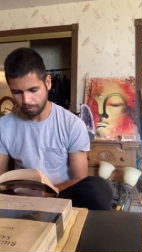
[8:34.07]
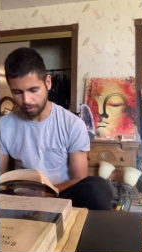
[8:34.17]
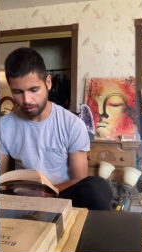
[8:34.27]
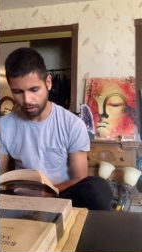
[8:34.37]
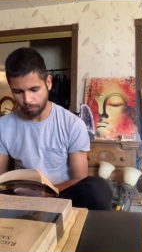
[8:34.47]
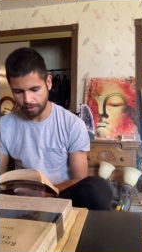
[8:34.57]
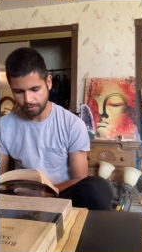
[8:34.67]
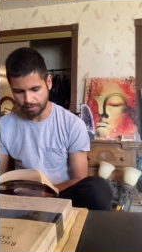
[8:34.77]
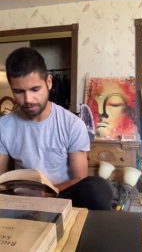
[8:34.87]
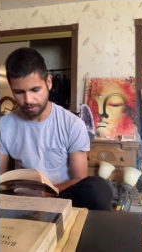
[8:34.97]
but
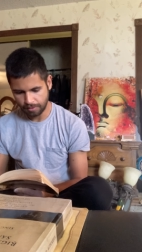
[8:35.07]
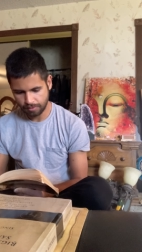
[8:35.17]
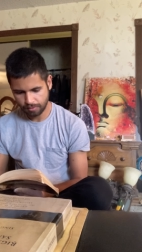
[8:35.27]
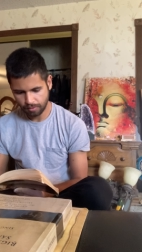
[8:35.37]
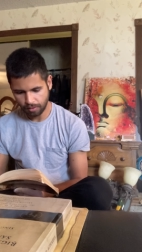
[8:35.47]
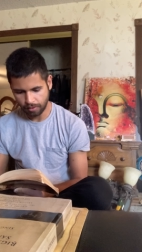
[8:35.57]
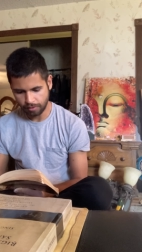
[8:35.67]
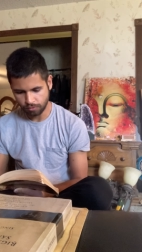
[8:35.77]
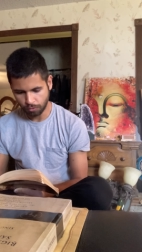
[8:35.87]
always insists on his